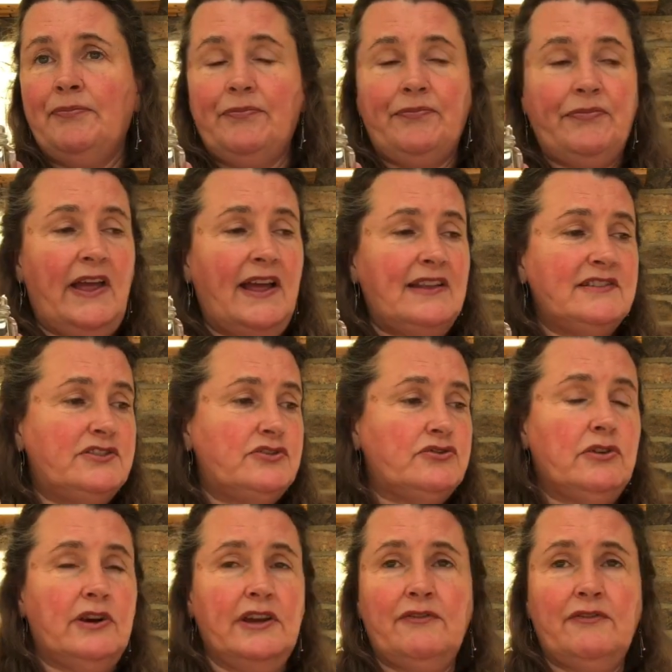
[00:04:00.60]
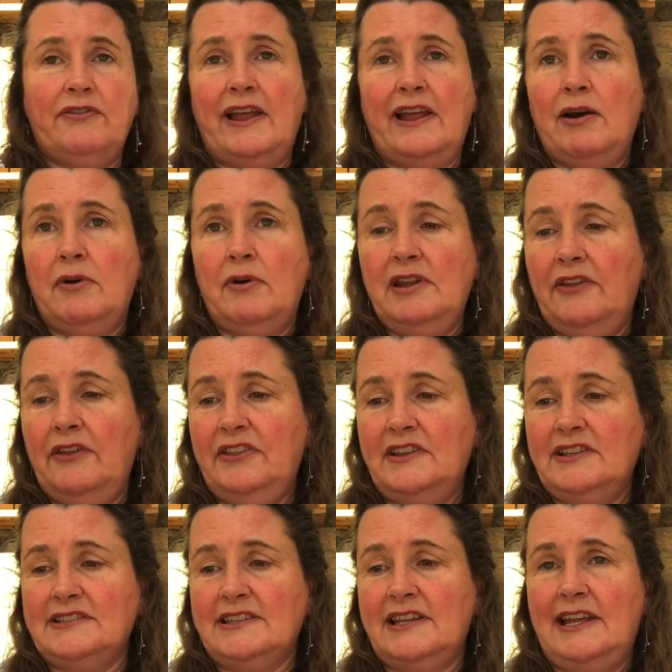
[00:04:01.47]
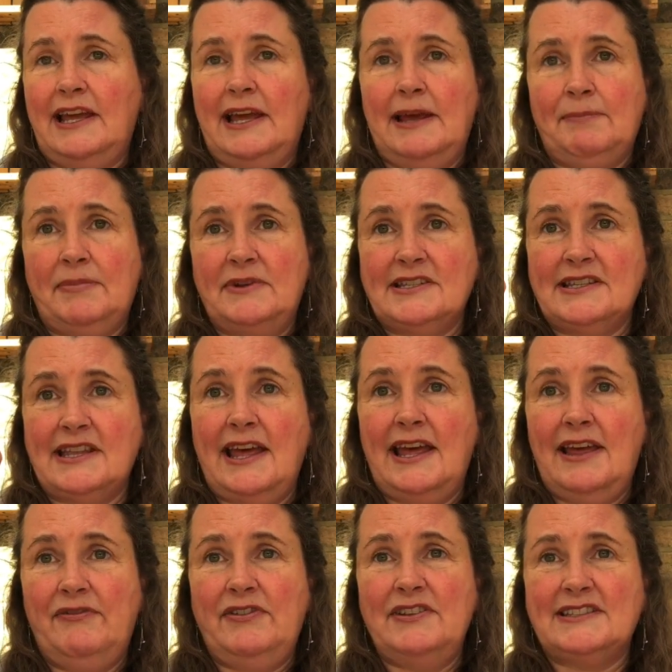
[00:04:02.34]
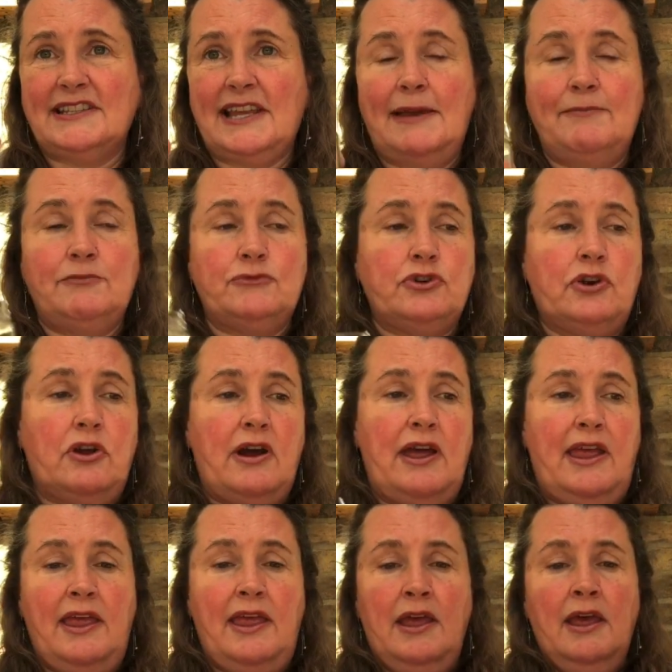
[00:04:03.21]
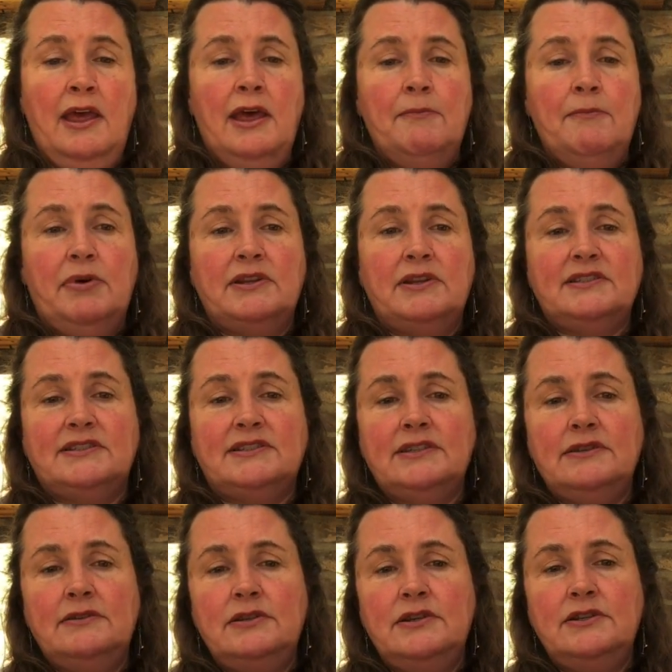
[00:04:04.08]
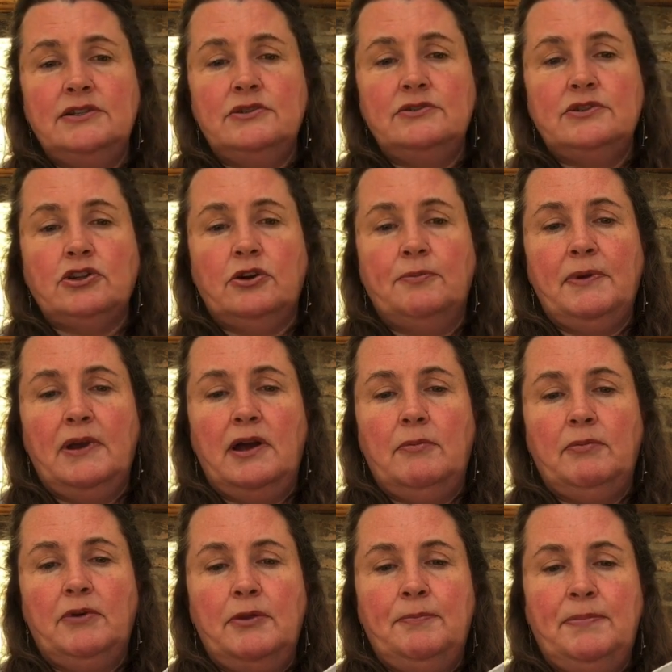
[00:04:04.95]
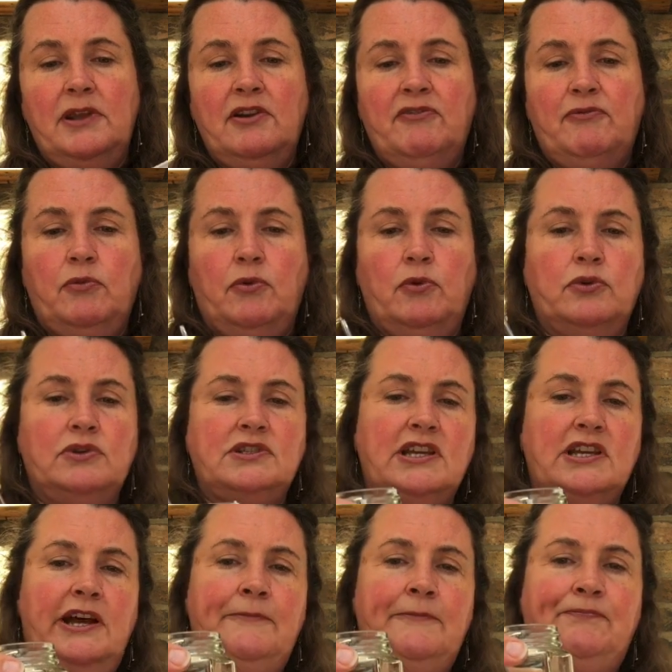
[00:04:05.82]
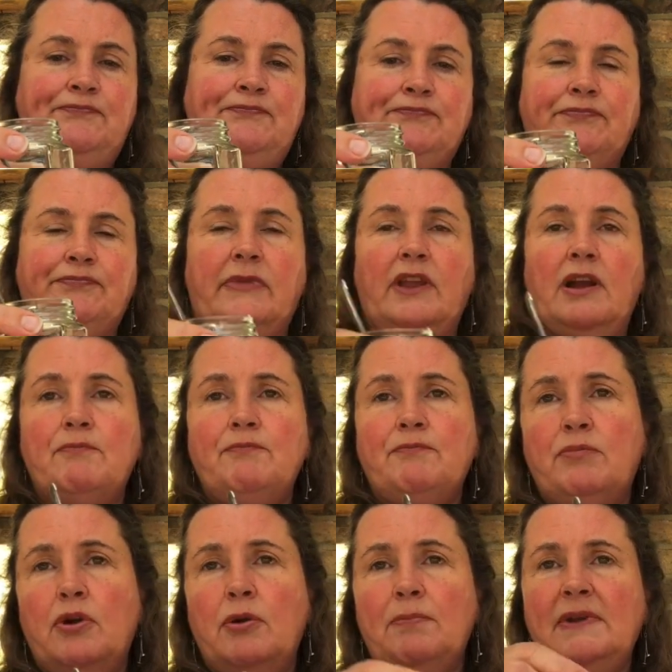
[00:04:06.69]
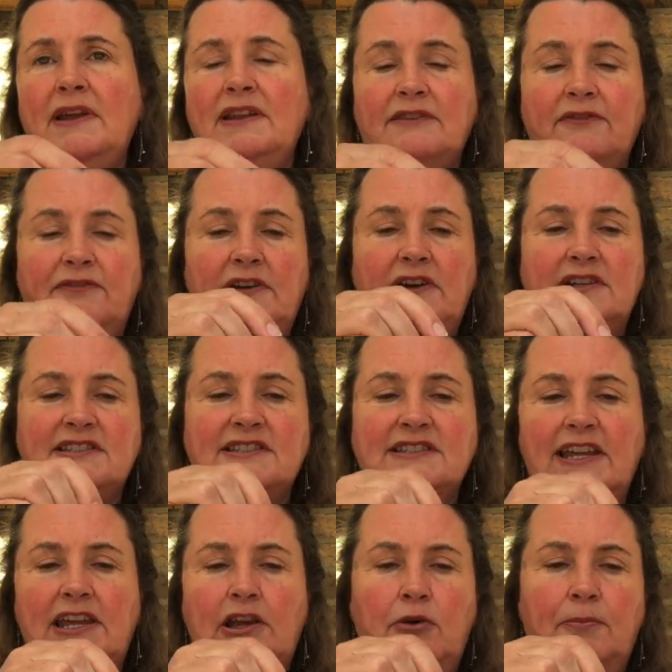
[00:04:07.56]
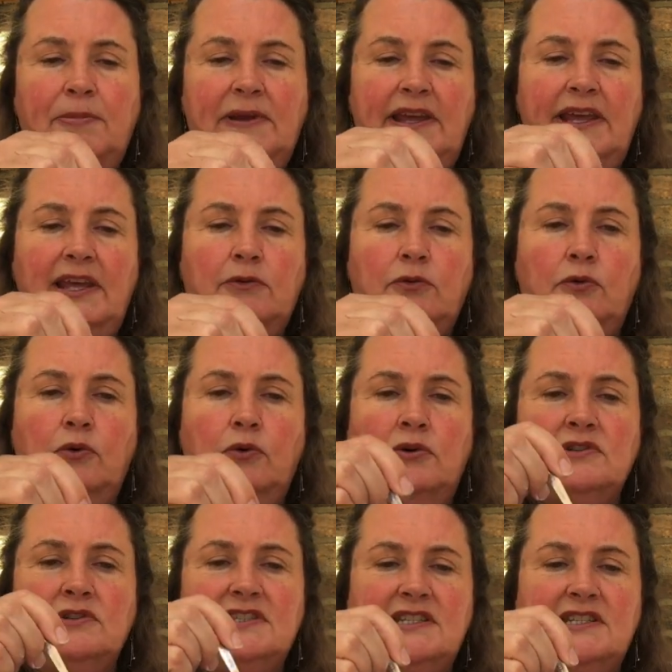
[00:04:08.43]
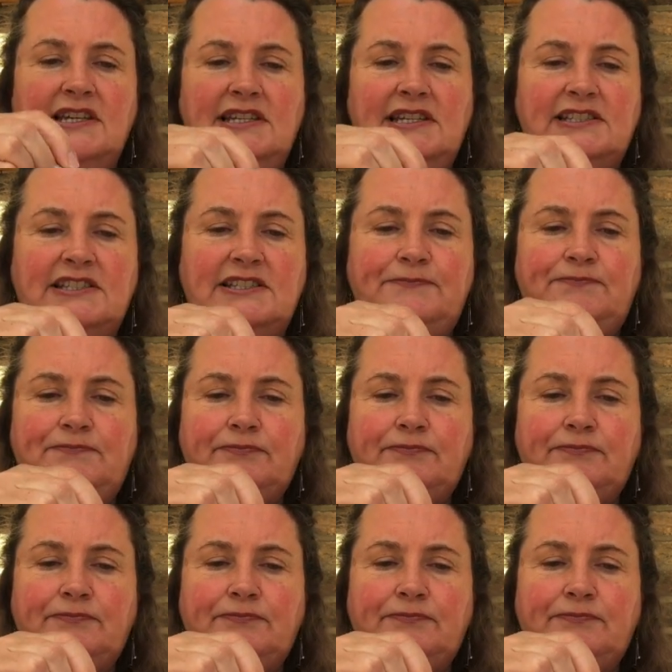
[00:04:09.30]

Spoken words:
that's dried flour. Nothing's going to happen to that if it's kept dry. But as soon as you top it up with a bit of water, probably the first day it'll be equal quantities